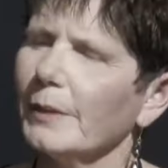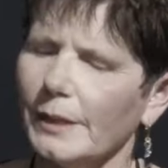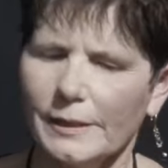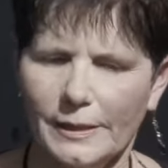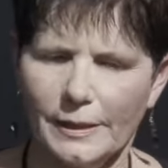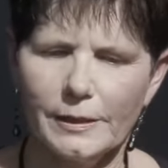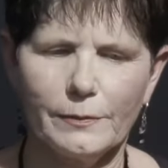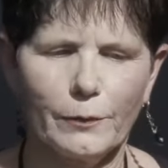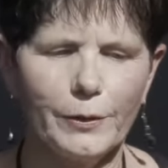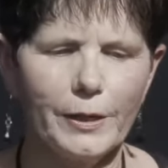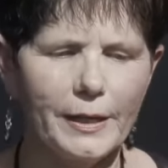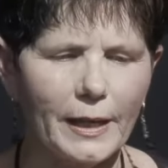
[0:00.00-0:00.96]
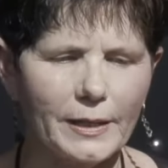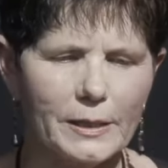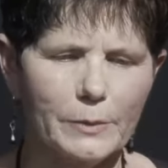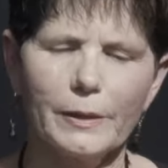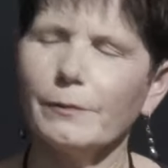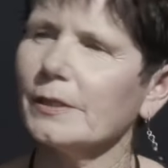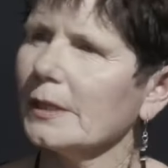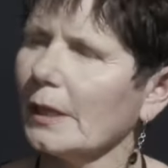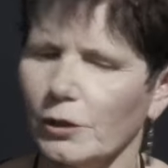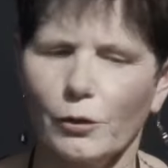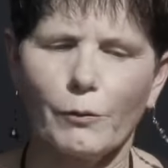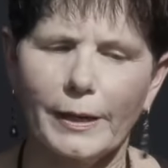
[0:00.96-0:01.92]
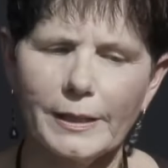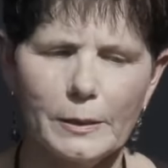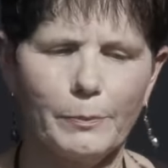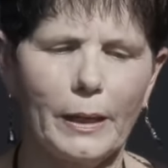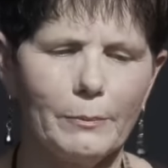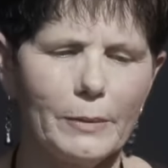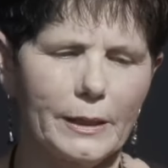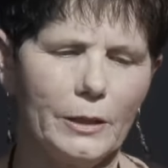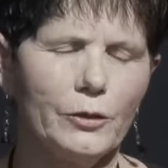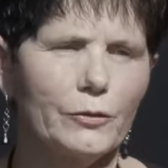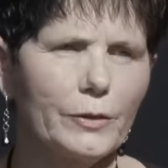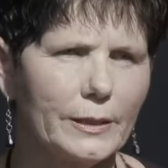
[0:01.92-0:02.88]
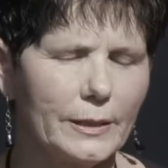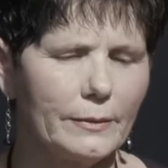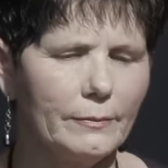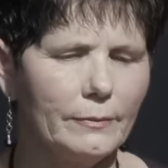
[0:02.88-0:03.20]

ministers for an announcement of such great public interest.